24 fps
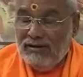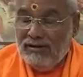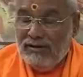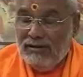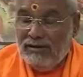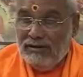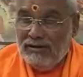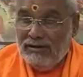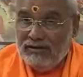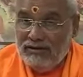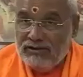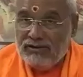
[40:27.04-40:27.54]

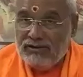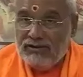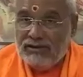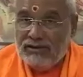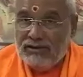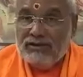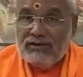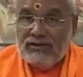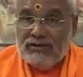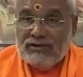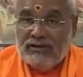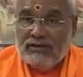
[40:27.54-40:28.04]
and
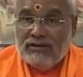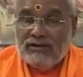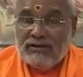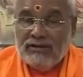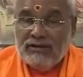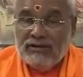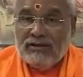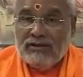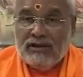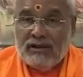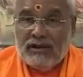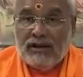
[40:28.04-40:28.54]
insists this
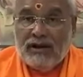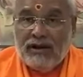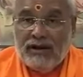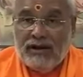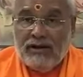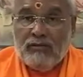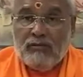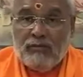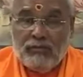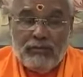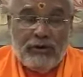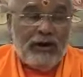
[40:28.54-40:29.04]
is the
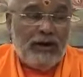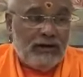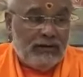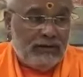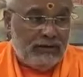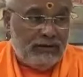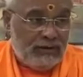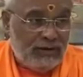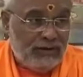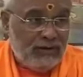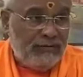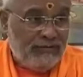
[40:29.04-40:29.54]
right
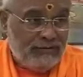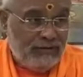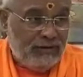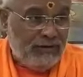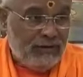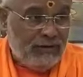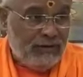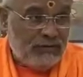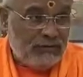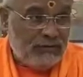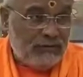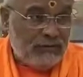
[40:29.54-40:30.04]
path, I
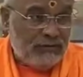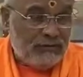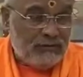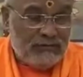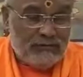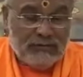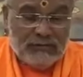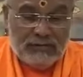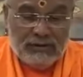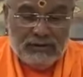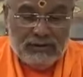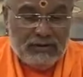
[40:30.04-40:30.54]
feel so.
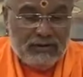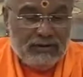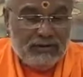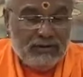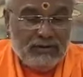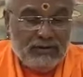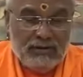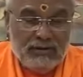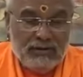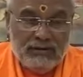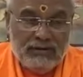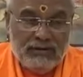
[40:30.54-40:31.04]

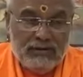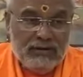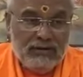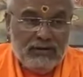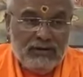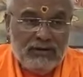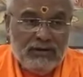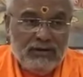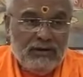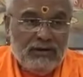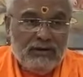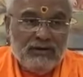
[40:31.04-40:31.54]

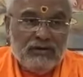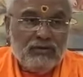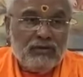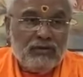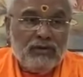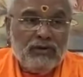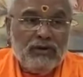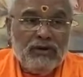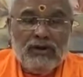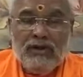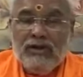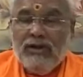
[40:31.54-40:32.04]
It is
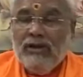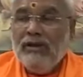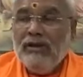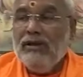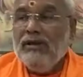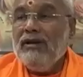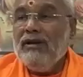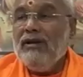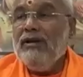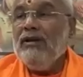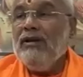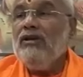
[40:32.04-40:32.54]

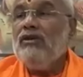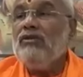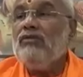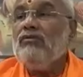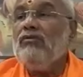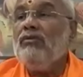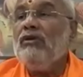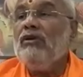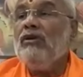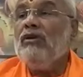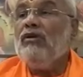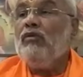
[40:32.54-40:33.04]
only
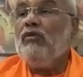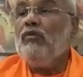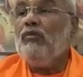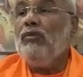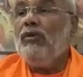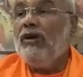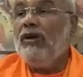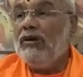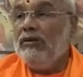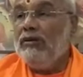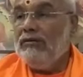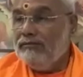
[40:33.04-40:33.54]
Ishvara
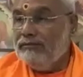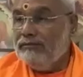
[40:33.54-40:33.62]
Krupa.